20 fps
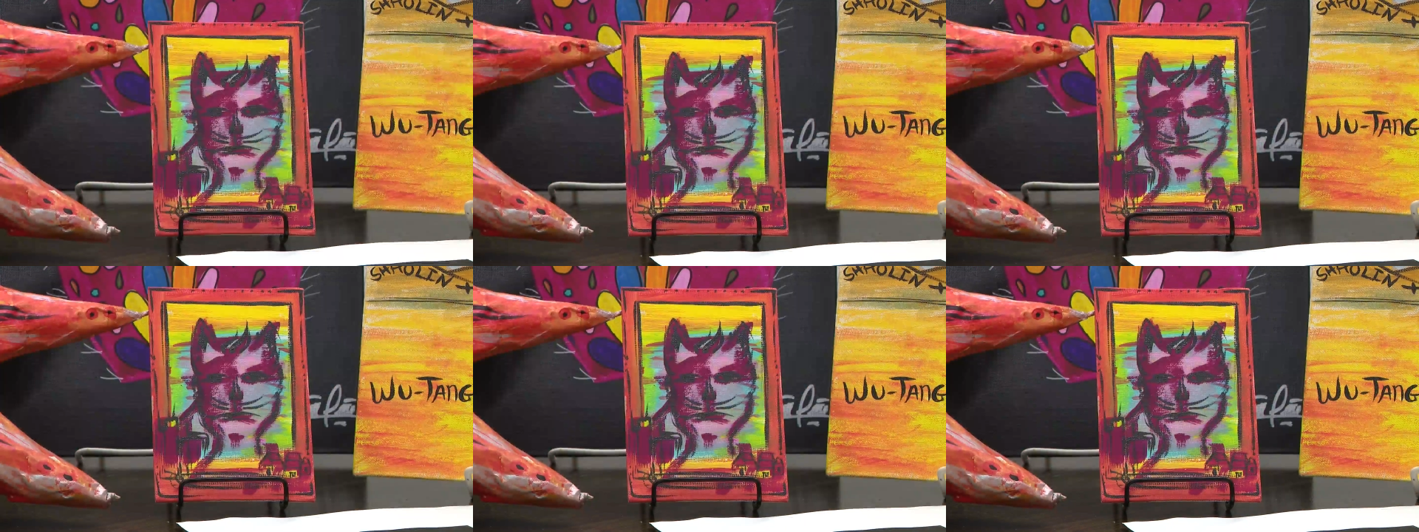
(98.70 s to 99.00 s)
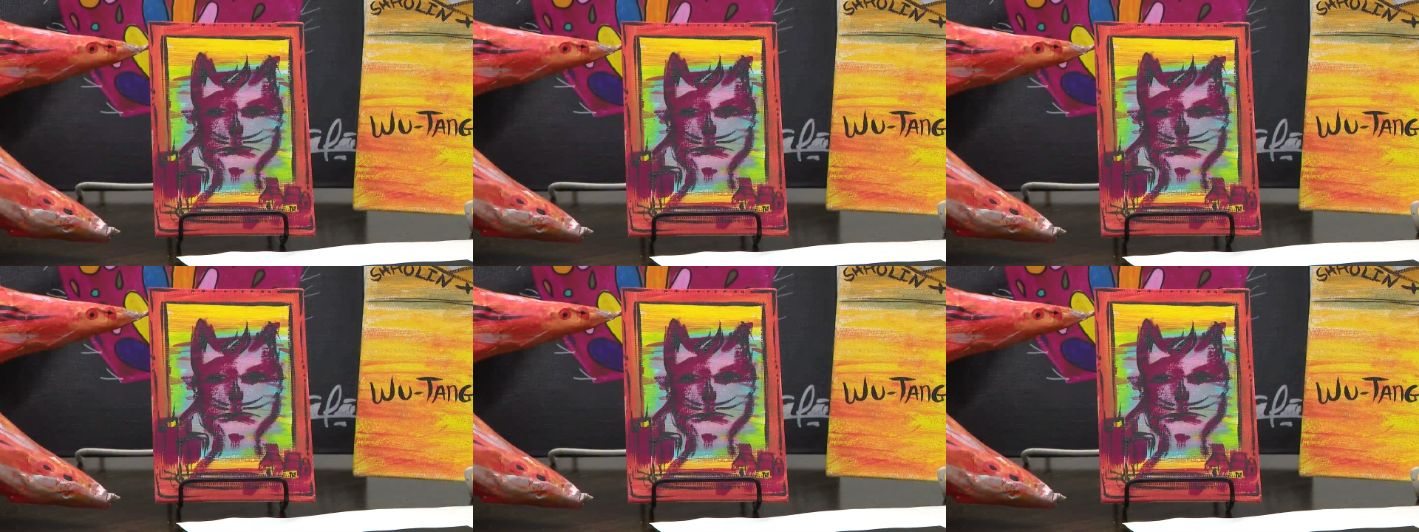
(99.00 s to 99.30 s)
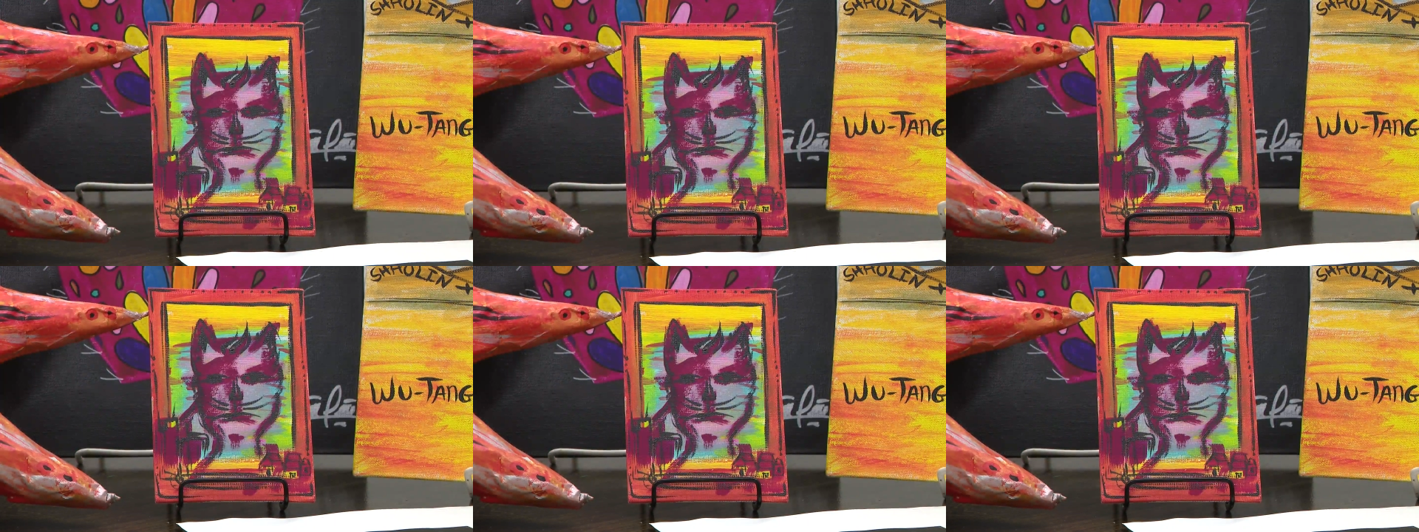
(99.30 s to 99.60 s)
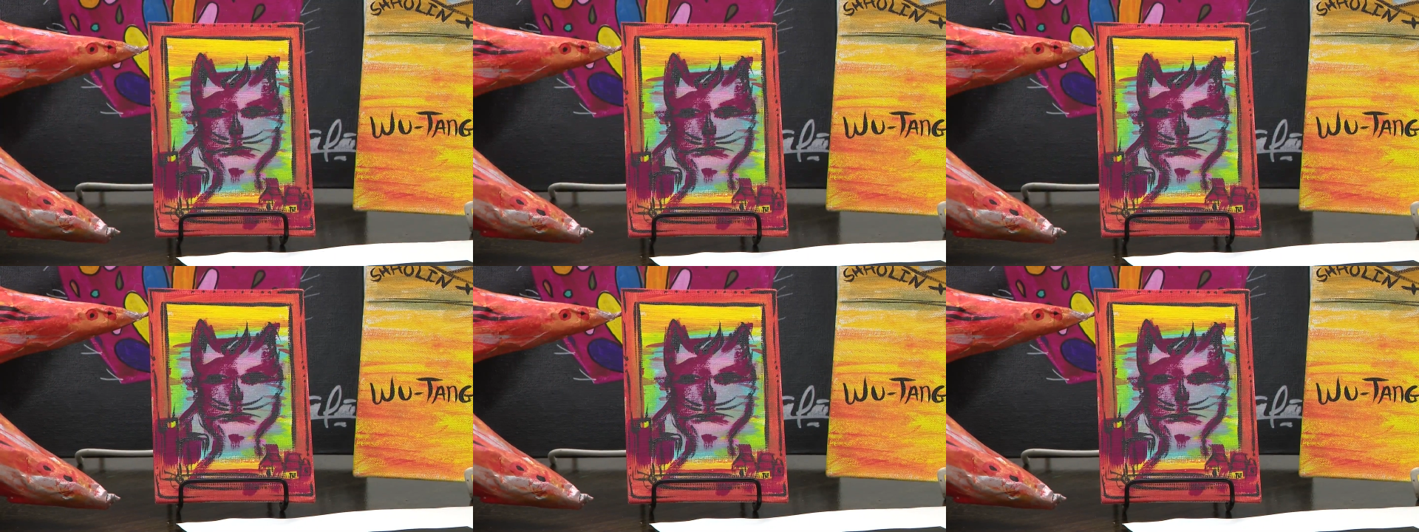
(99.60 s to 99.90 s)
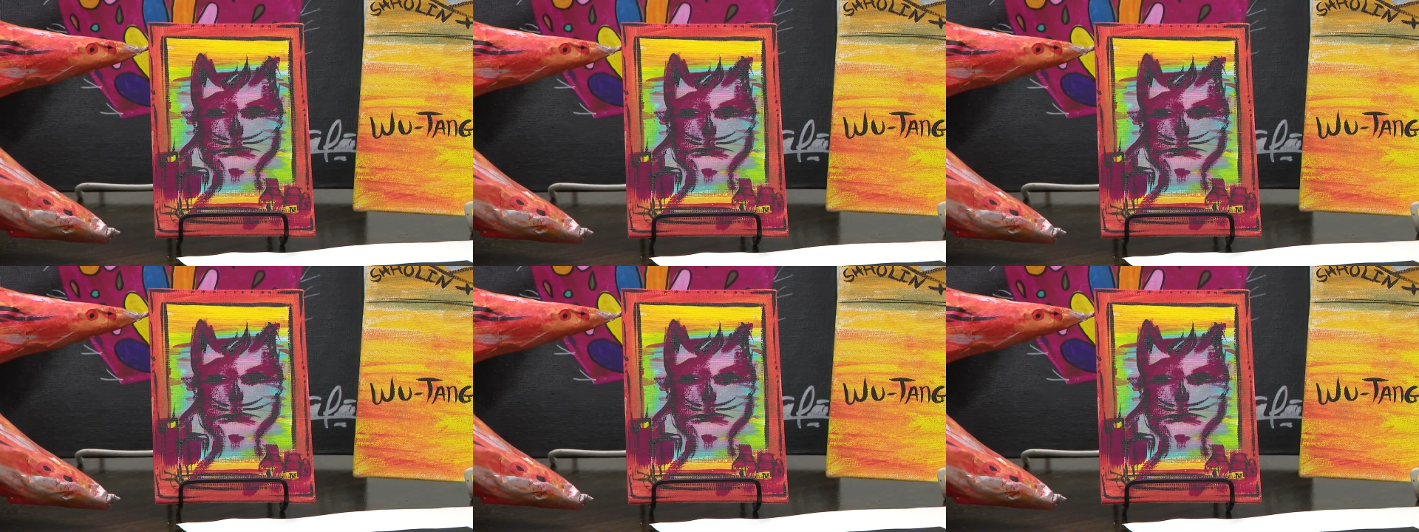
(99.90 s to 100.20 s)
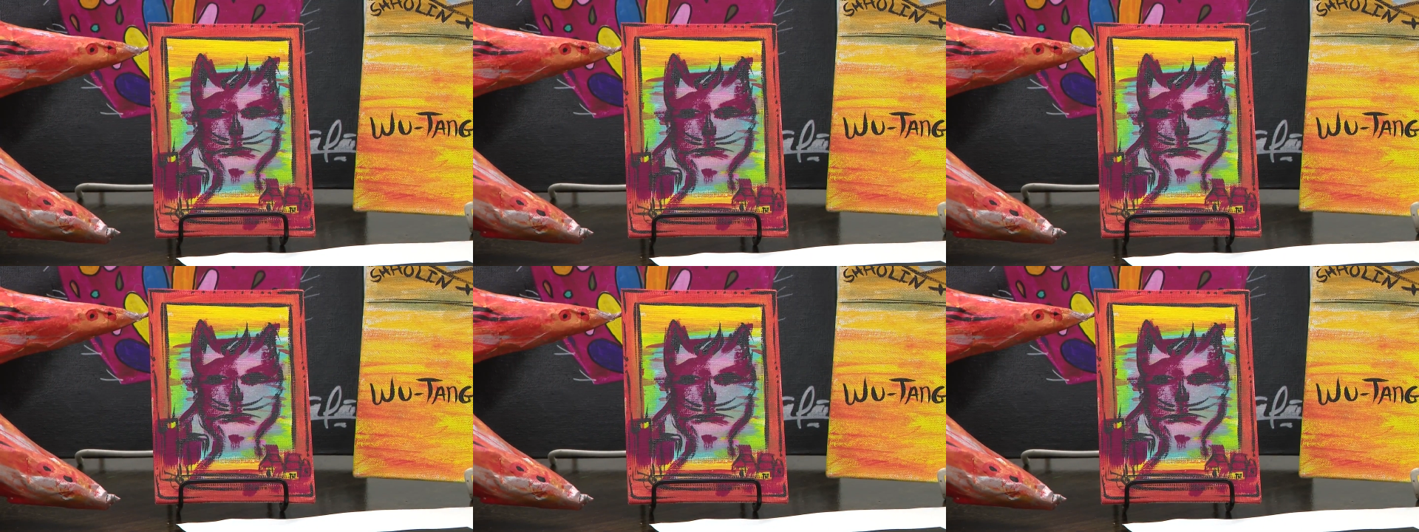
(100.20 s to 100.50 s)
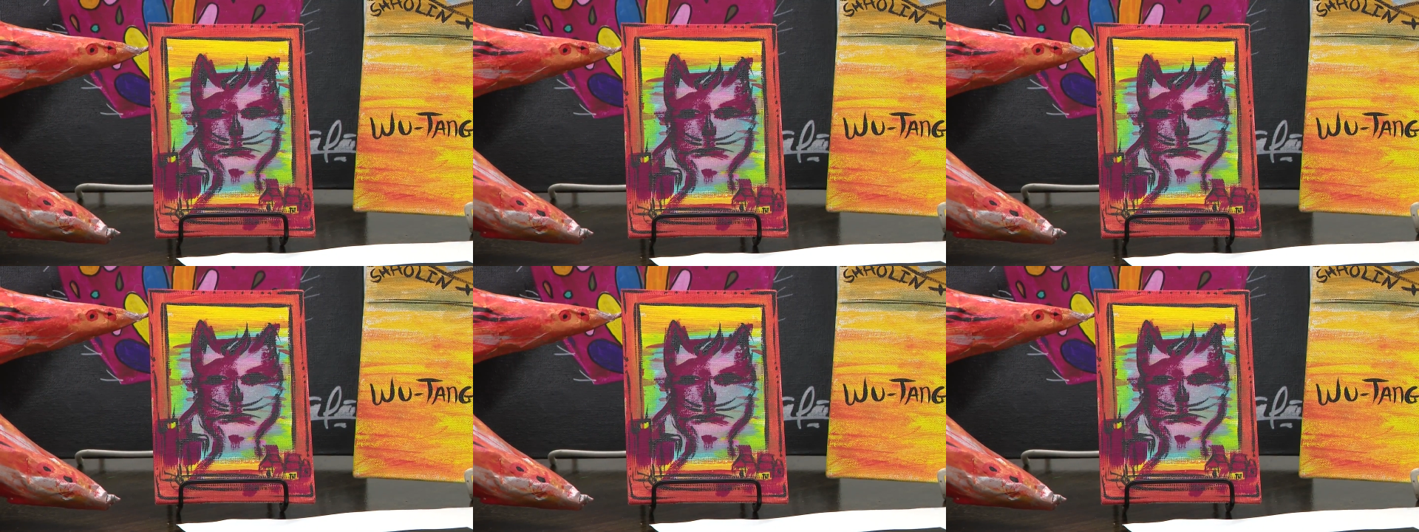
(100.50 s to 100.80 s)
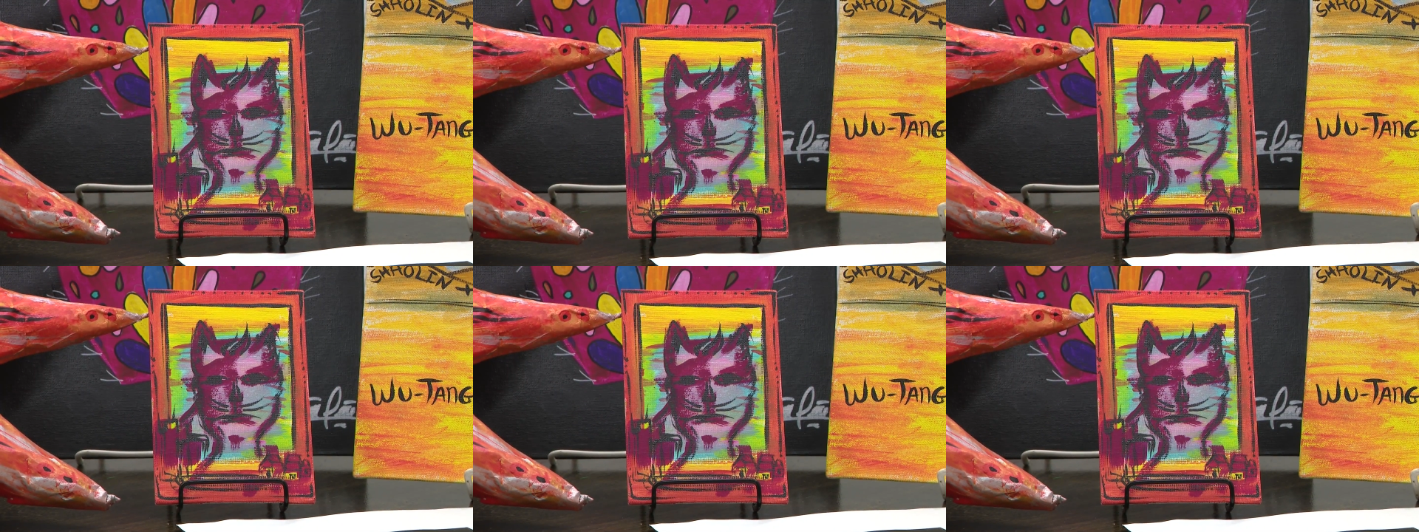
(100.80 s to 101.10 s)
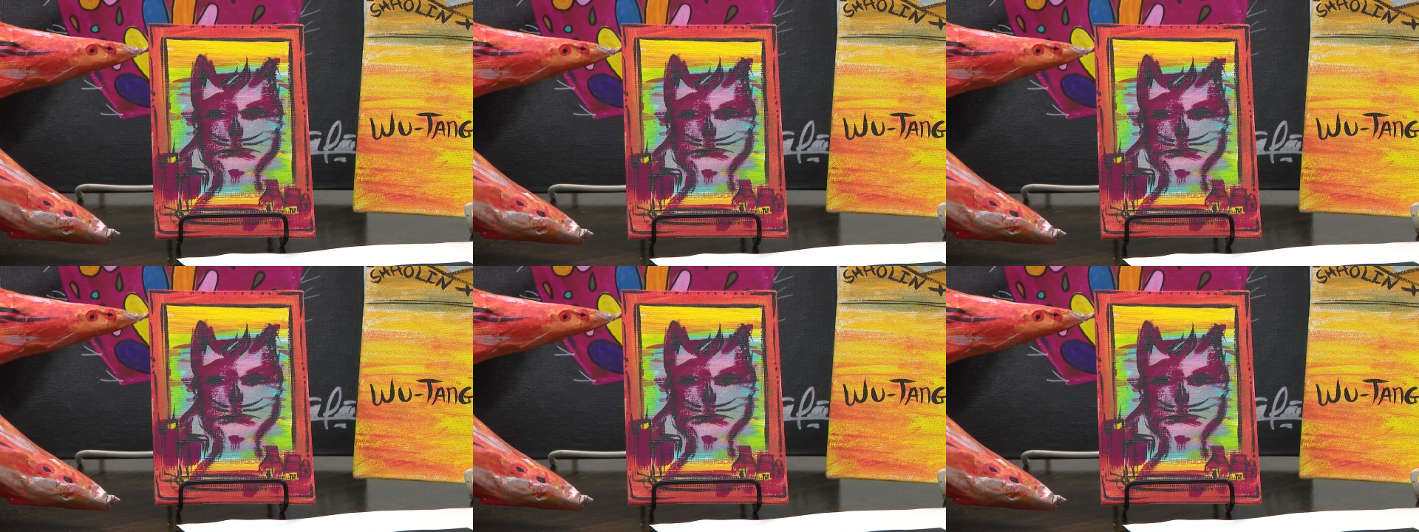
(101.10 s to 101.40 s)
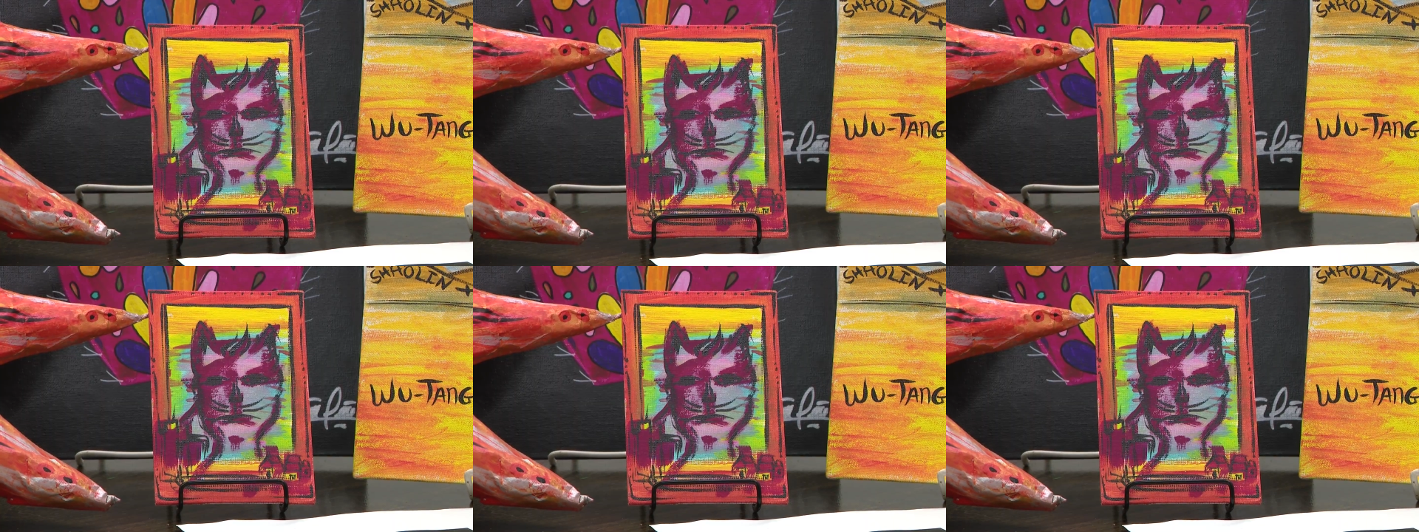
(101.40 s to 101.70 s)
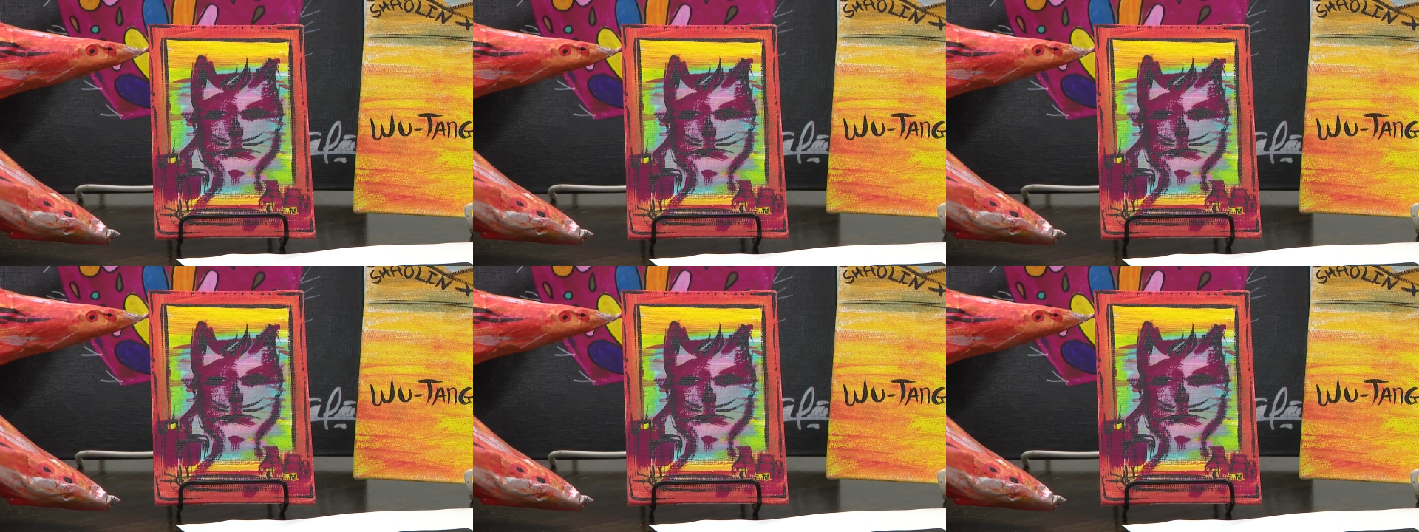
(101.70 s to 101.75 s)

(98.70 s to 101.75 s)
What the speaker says: No face is visible, so there are no lips to read.